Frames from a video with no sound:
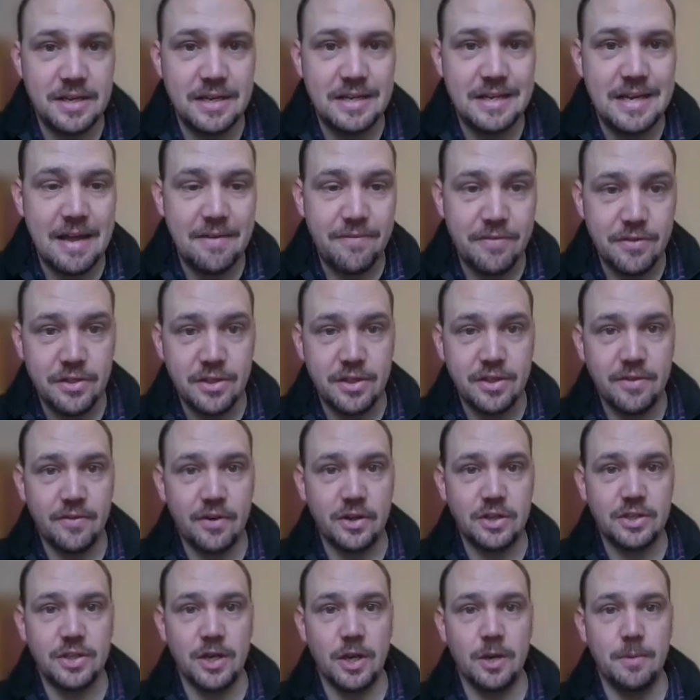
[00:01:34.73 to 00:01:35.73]
and 11th
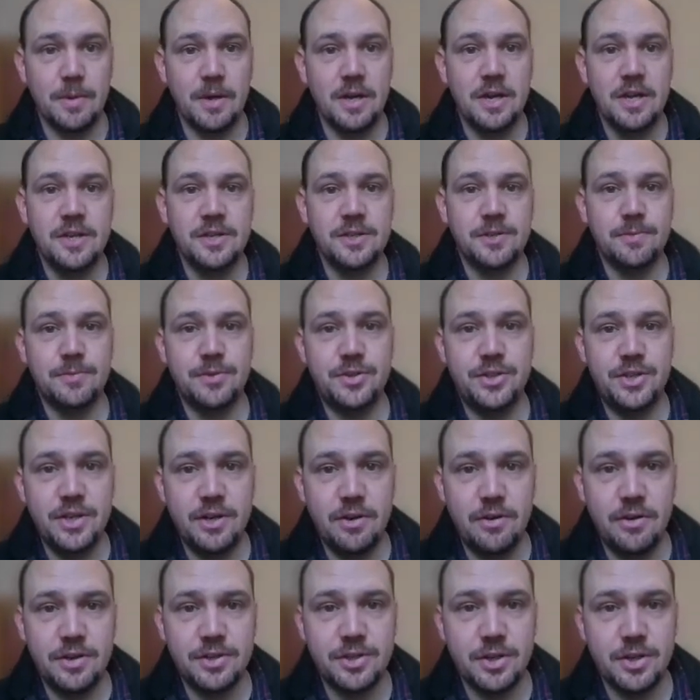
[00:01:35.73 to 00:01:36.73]
of October, some
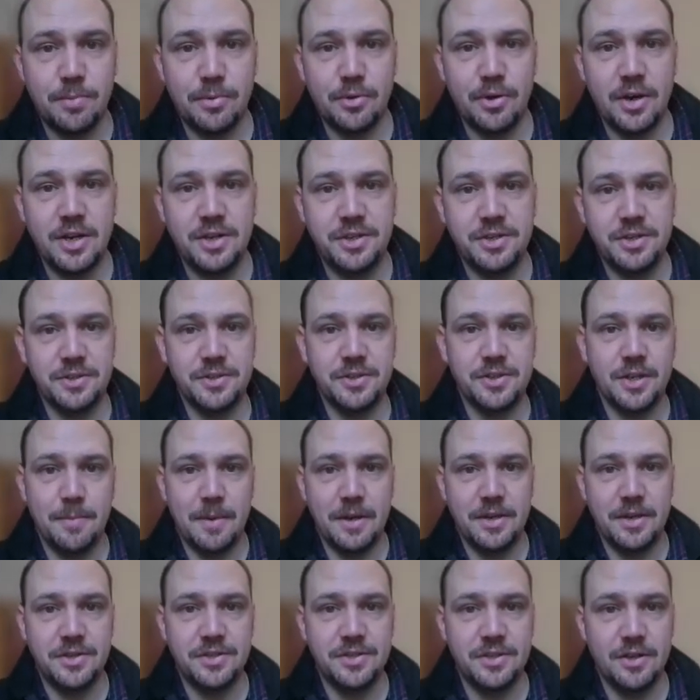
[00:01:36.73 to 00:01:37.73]
serious operations
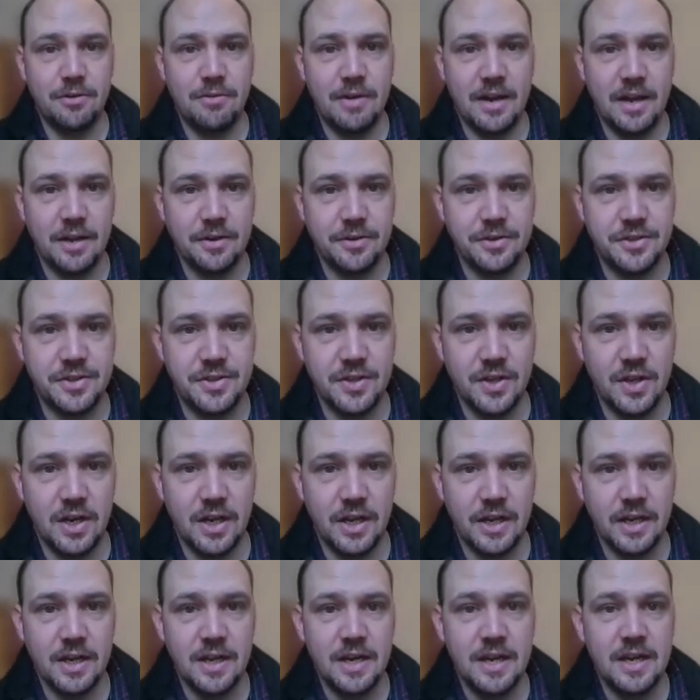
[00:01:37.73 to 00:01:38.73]
commenced around
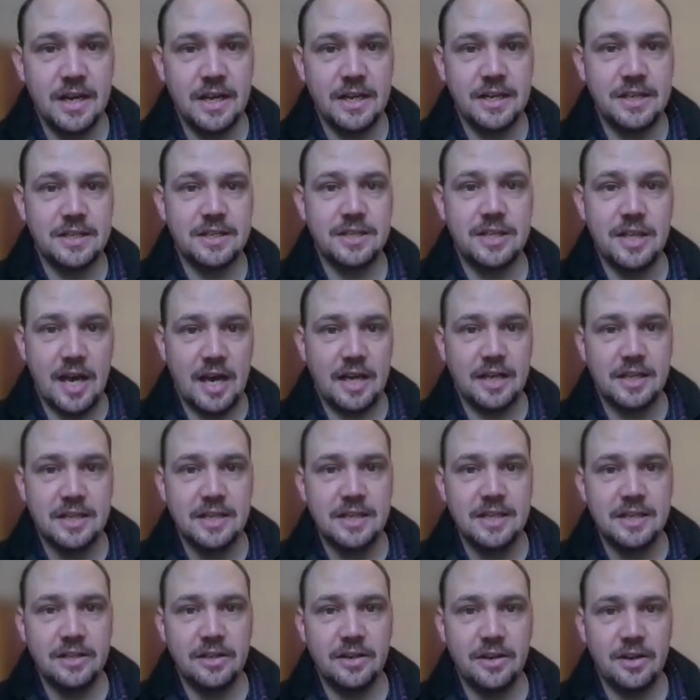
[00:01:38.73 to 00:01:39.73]
Stirling, and it's that
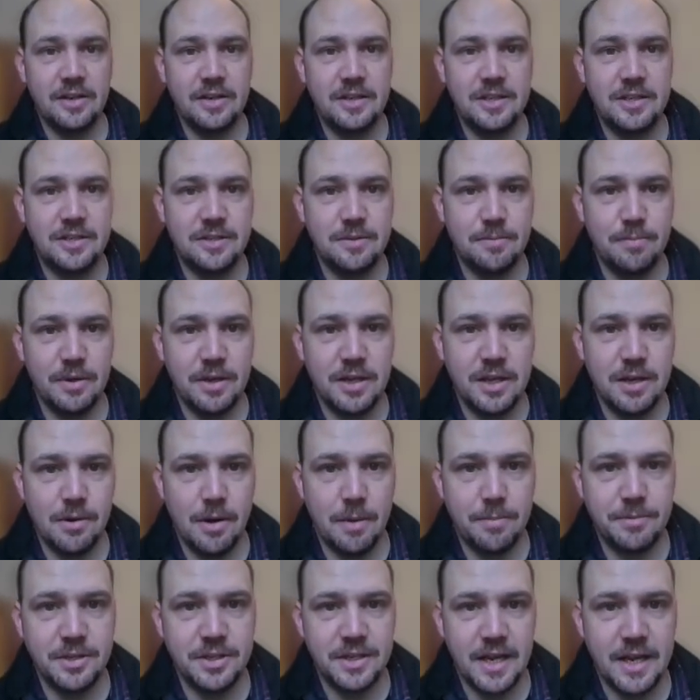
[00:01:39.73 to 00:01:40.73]
I need to bring
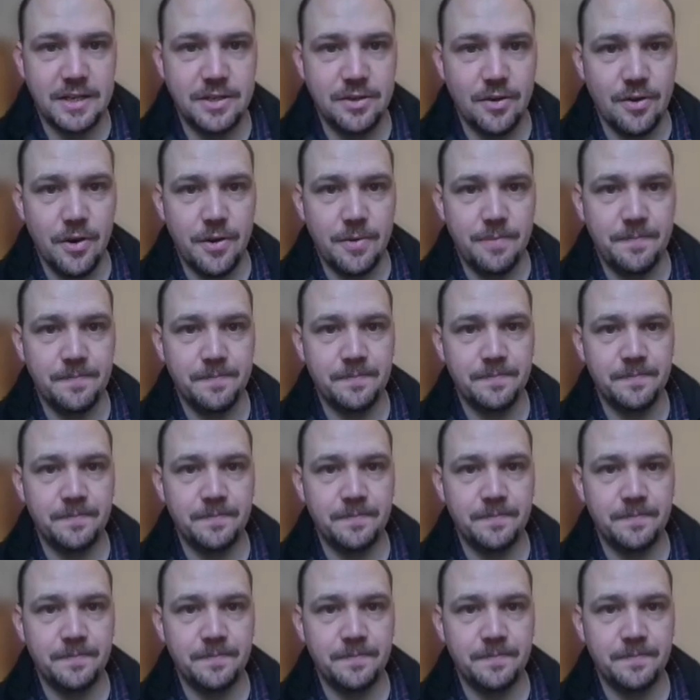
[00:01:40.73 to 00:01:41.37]
you up to date on.